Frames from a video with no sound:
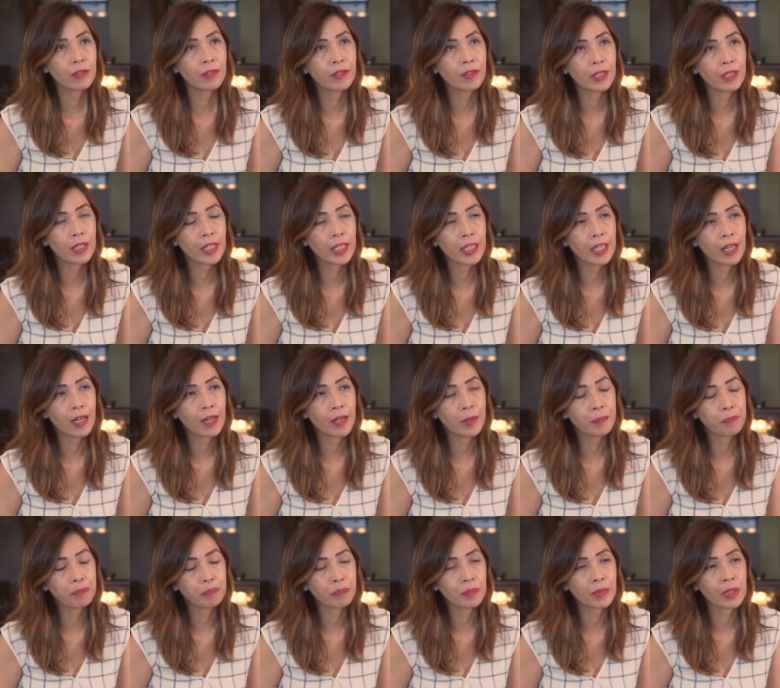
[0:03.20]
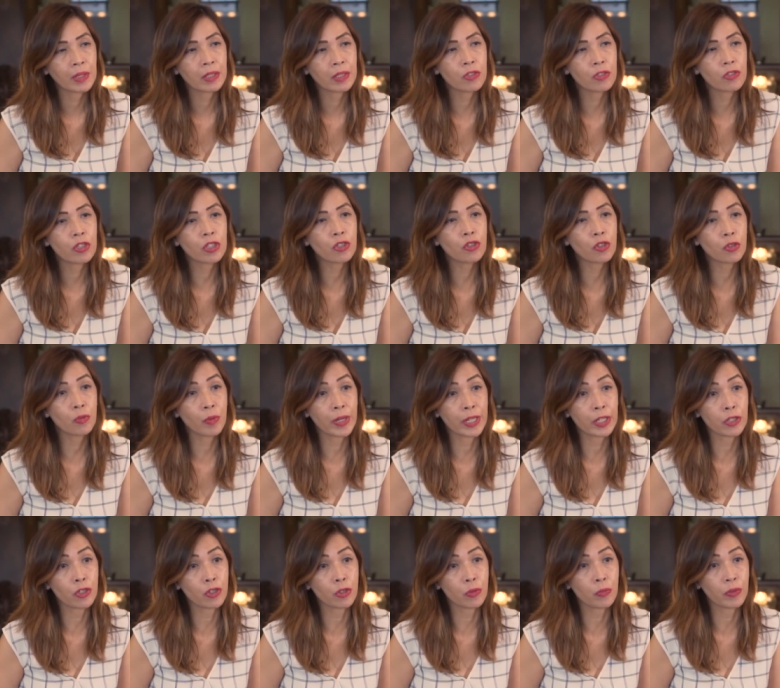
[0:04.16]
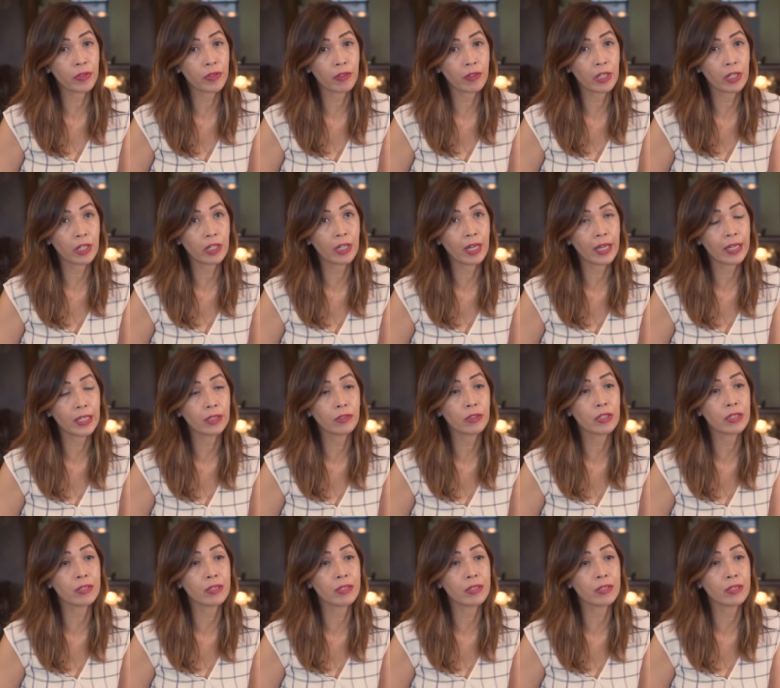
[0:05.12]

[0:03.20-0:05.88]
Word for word: The um, situation with our client